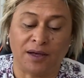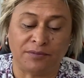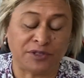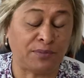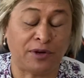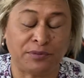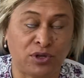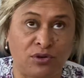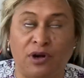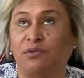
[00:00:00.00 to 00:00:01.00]
this might be
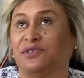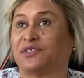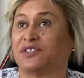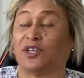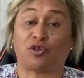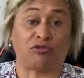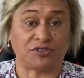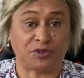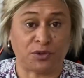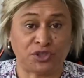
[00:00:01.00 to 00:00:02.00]
your, I was going to say a
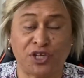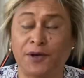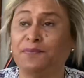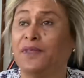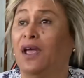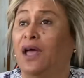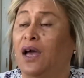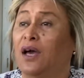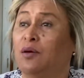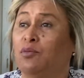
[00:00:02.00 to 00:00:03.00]
cross watcher,
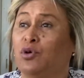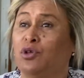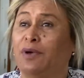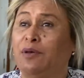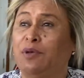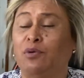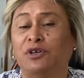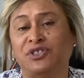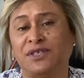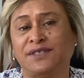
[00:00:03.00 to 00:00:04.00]
or you may be
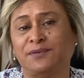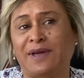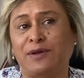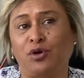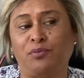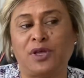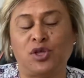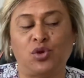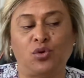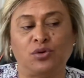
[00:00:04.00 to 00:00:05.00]
watching, this may not
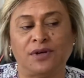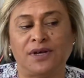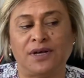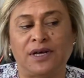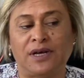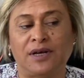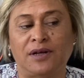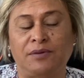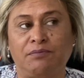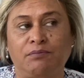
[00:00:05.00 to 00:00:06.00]
be your,
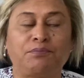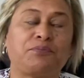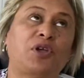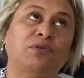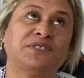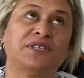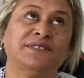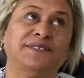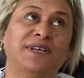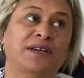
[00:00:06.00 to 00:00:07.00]
I was going
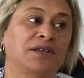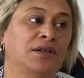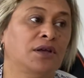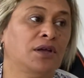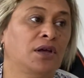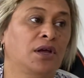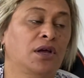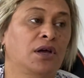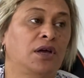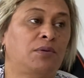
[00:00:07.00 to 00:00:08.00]
to say,
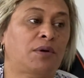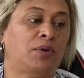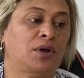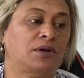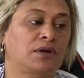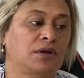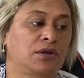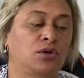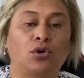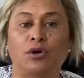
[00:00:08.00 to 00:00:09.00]
how do I put it,
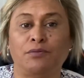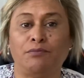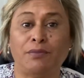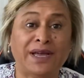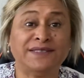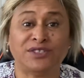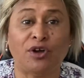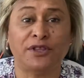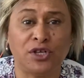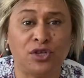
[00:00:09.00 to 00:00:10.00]
your main
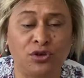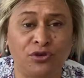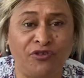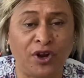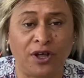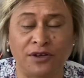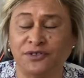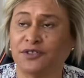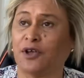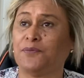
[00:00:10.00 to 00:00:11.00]
sign that you follow.
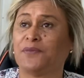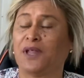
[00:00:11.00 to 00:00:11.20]
So